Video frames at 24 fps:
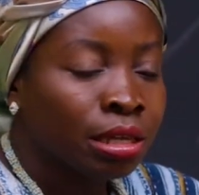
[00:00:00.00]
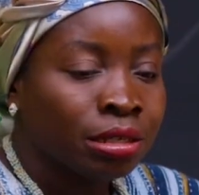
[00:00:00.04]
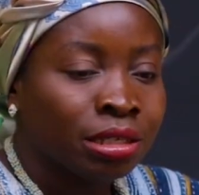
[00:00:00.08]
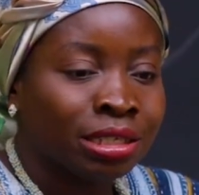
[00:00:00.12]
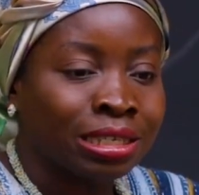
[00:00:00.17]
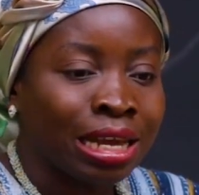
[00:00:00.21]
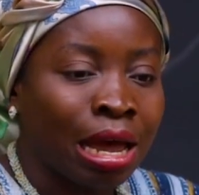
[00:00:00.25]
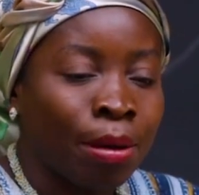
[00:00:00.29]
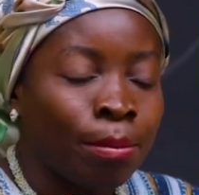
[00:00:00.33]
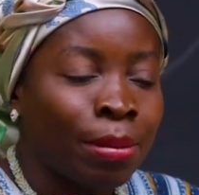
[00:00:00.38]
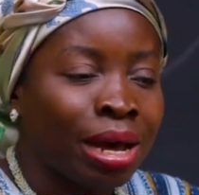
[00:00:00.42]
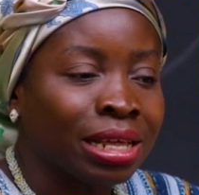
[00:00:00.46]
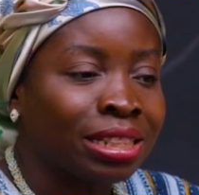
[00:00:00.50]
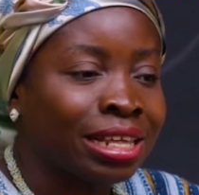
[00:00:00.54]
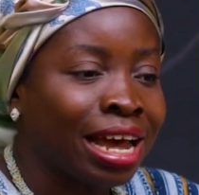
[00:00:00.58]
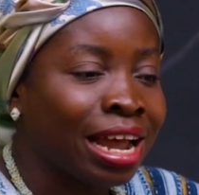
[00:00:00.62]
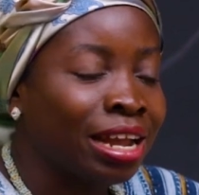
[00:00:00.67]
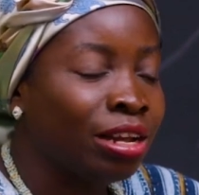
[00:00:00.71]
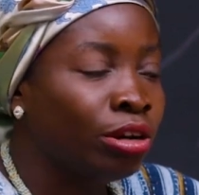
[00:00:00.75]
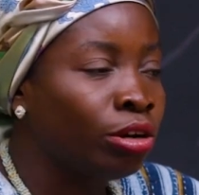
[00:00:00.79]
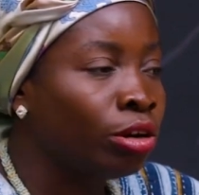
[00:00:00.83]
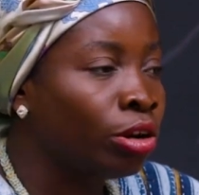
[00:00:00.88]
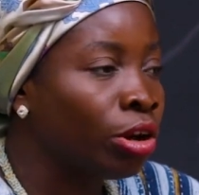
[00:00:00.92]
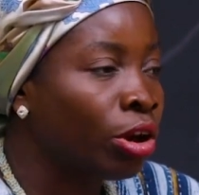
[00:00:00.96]
Some
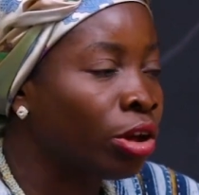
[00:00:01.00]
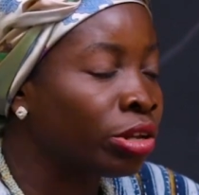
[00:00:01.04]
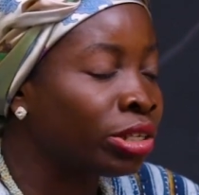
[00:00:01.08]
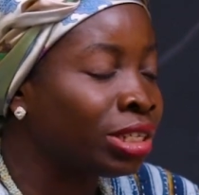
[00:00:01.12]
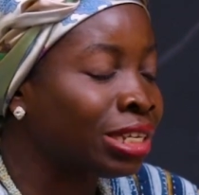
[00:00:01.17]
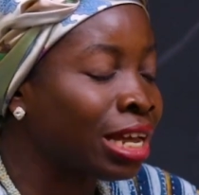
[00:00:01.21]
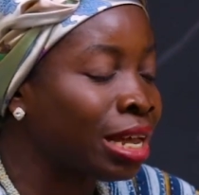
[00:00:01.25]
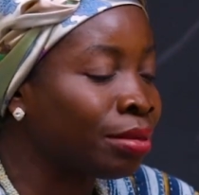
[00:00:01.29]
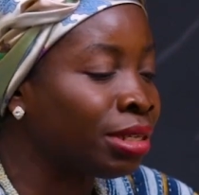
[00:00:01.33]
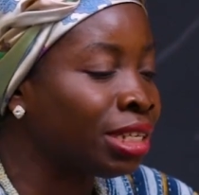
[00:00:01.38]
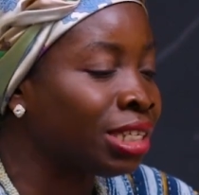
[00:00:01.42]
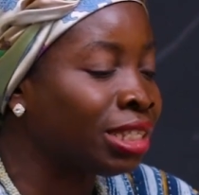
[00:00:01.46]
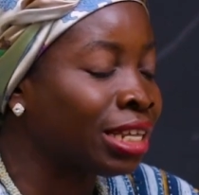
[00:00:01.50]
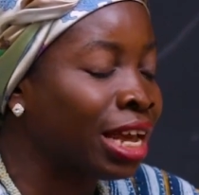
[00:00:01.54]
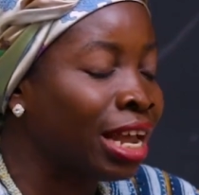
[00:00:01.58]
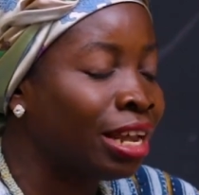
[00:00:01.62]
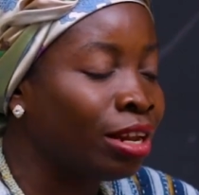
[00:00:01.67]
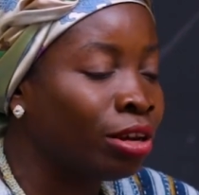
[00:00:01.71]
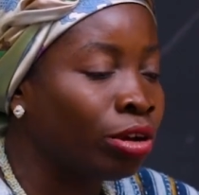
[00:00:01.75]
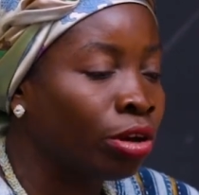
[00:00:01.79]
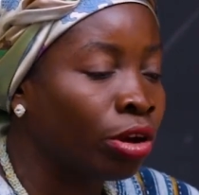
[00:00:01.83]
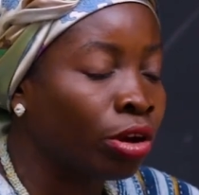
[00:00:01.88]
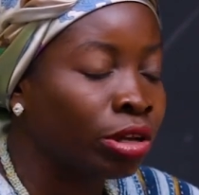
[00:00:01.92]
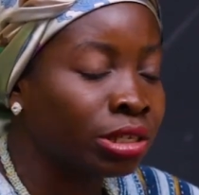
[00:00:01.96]
mother-in-law, some
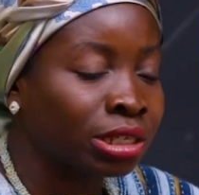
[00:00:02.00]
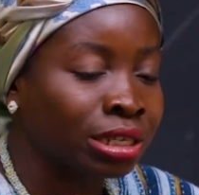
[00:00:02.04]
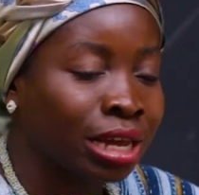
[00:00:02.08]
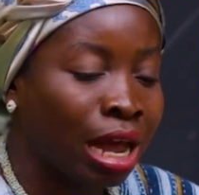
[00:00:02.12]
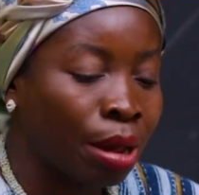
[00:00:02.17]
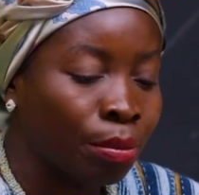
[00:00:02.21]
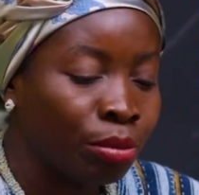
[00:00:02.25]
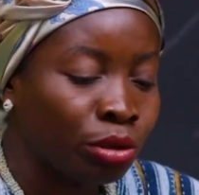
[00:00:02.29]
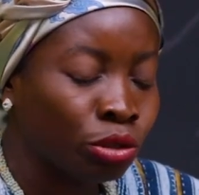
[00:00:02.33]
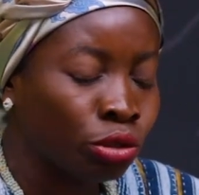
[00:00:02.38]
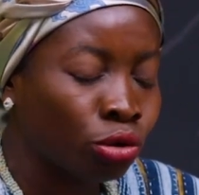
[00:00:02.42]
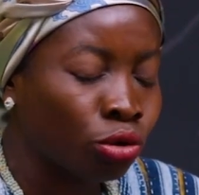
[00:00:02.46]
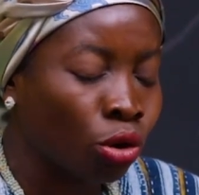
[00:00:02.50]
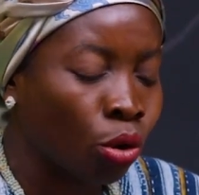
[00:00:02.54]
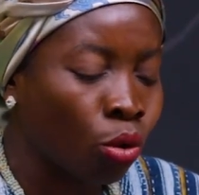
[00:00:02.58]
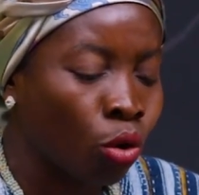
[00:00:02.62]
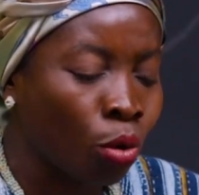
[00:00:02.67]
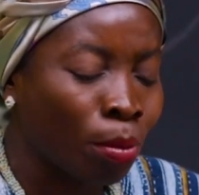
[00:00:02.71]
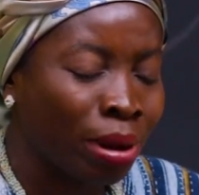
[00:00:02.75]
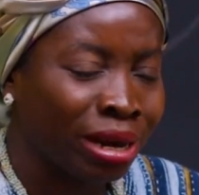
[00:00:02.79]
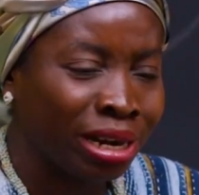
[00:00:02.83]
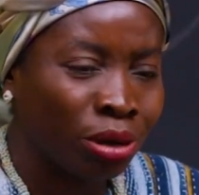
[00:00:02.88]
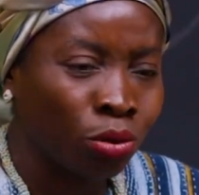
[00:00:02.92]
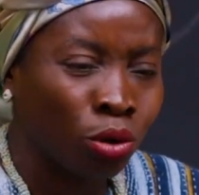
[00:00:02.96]
sister-in-laws come into your
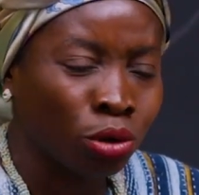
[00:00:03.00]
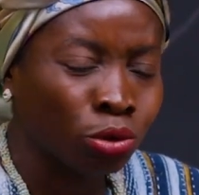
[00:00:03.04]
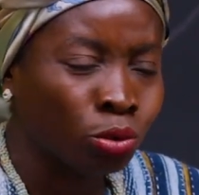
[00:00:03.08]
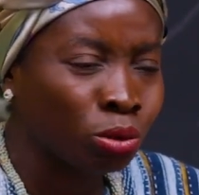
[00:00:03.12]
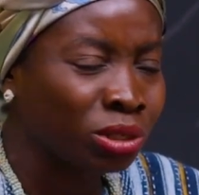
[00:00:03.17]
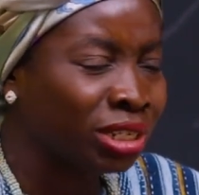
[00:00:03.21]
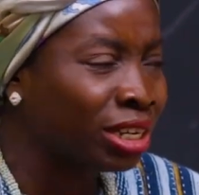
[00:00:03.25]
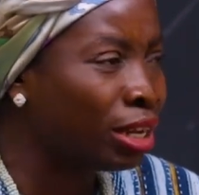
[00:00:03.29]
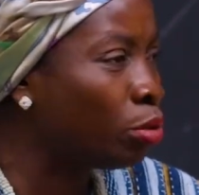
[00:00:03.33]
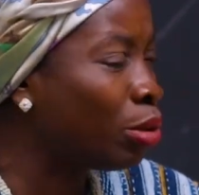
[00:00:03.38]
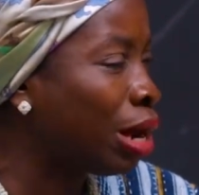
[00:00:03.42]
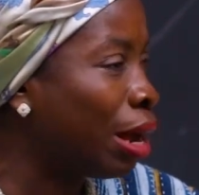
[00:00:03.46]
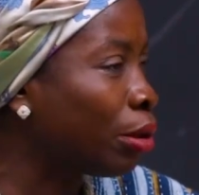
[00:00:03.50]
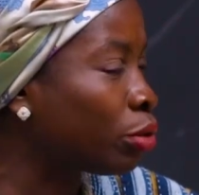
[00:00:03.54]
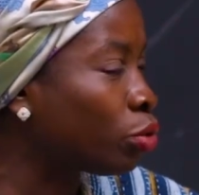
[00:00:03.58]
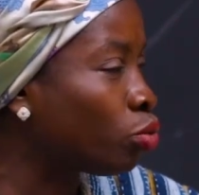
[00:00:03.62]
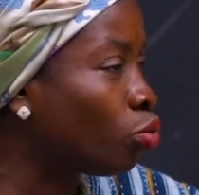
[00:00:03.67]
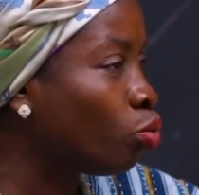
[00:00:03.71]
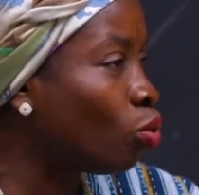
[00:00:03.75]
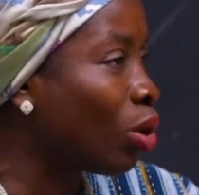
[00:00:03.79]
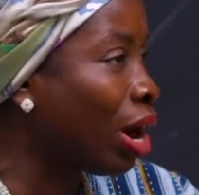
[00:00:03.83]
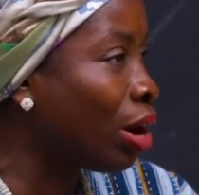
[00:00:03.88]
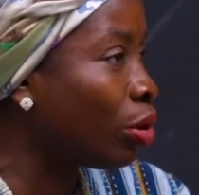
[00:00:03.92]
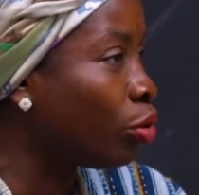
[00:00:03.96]
home and they want to tell you how to
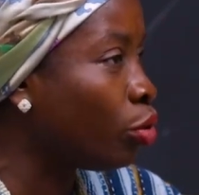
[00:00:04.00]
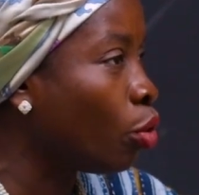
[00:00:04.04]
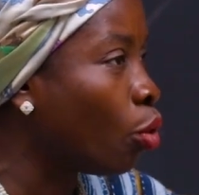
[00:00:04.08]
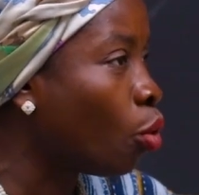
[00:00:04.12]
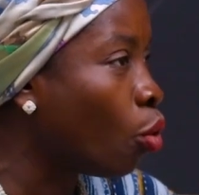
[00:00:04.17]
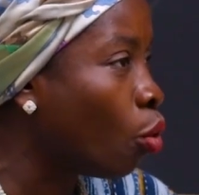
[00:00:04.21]
run your home.